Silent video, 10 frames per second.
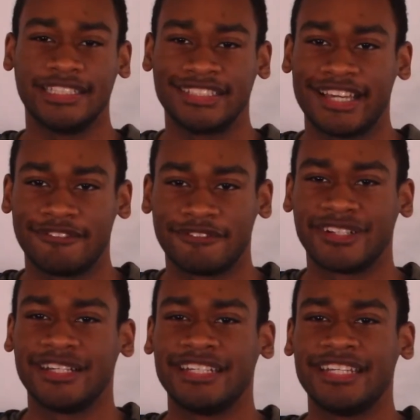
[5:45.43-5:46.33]
that
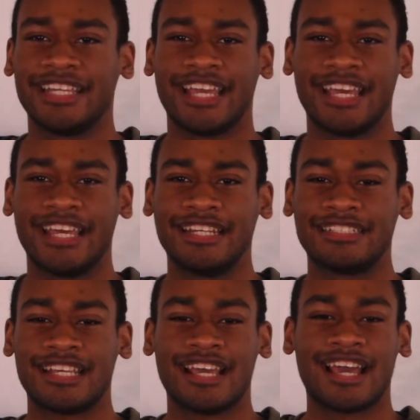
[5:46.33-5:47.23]
funny, and
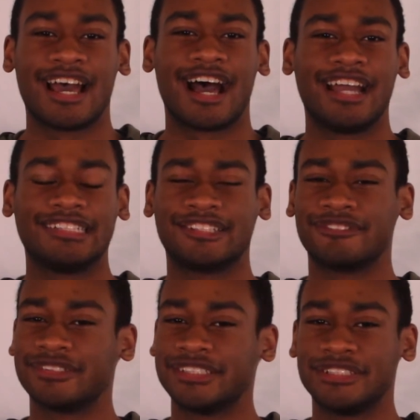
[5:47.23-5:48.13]
I don't
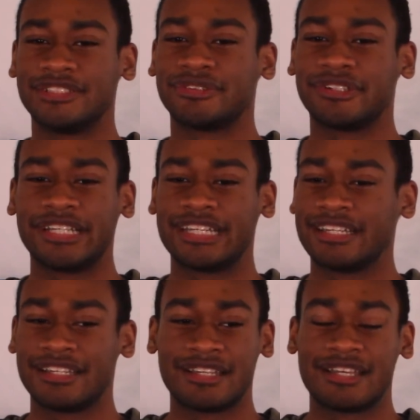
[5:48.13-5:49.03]
really enjoy
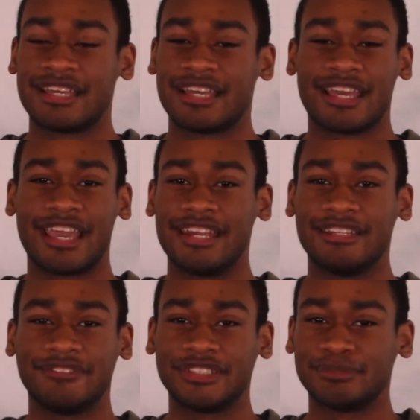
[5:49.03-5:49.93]
any
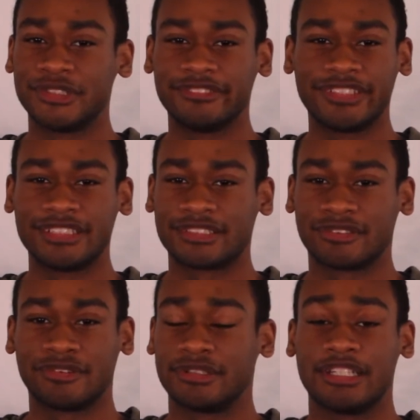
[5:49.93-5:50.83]
of his movies,
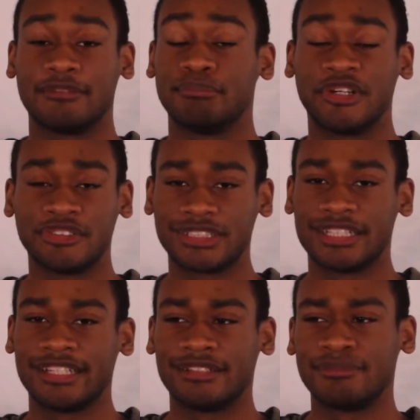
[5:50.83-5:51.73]
or like most of
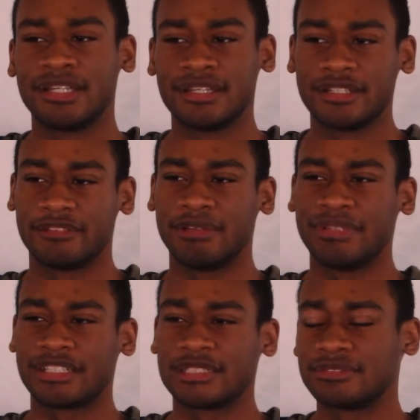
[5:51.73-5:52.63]
them. There may be
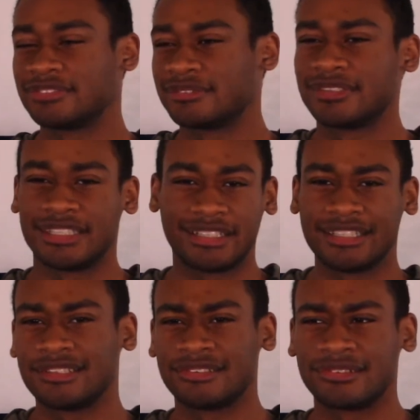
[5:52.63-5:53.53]
a couple of them that I
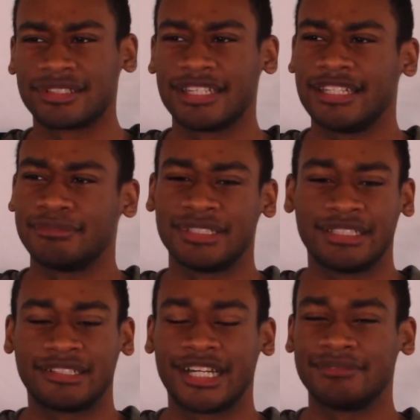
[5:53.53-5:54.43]
think that are okay, but
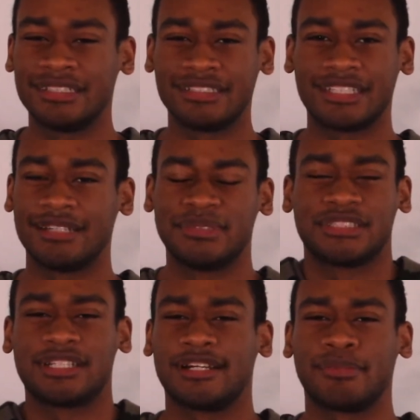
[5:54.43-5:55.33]
I'm
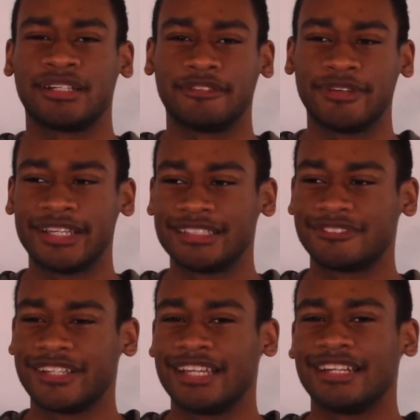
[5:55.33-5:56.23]
just not a Marlon Wayans
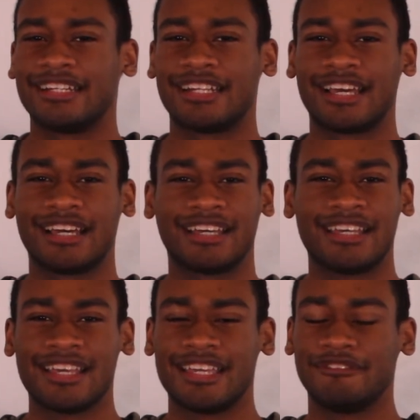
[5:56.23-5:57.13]
fan, and that
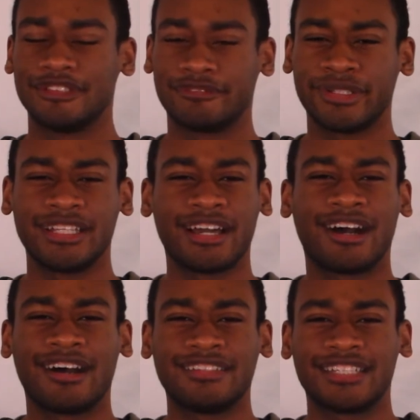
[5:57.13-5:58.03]
it was really
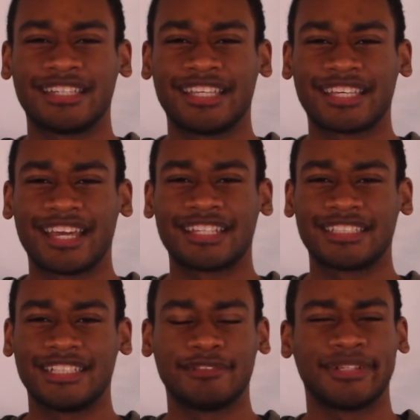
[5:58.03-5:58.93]
odd that they
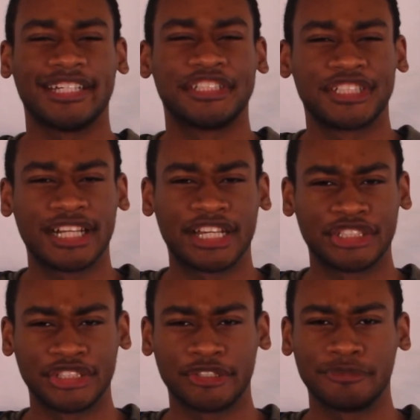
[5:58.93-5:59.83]
casted him in the G.I.
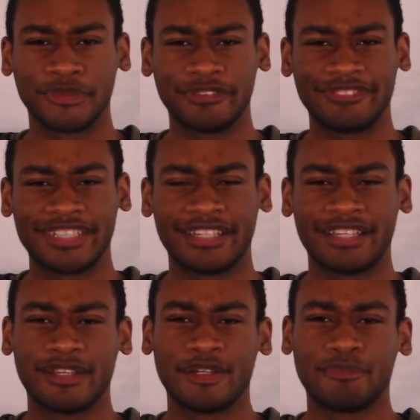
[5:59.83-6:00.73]
Joe movie.
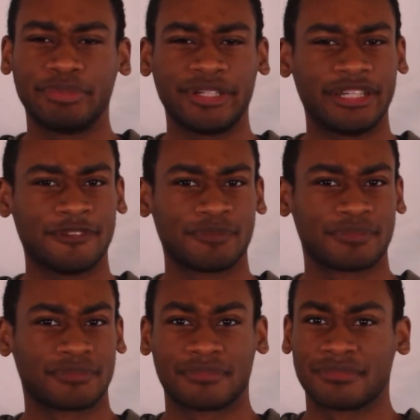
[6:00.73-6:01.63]
But
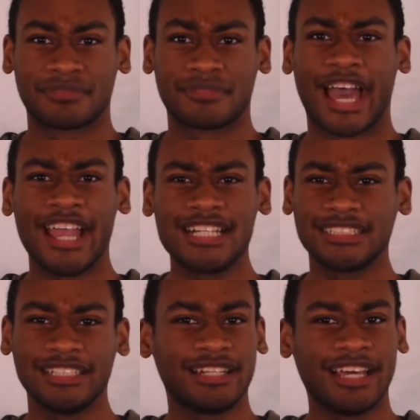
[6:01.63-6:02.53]
I
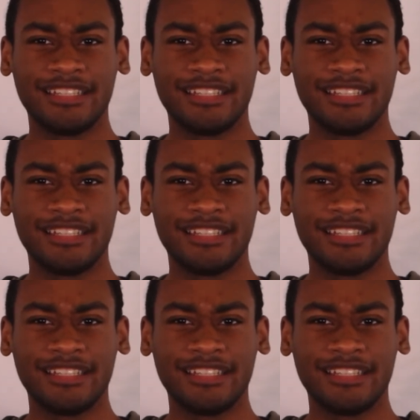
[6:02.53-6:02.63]
actually liked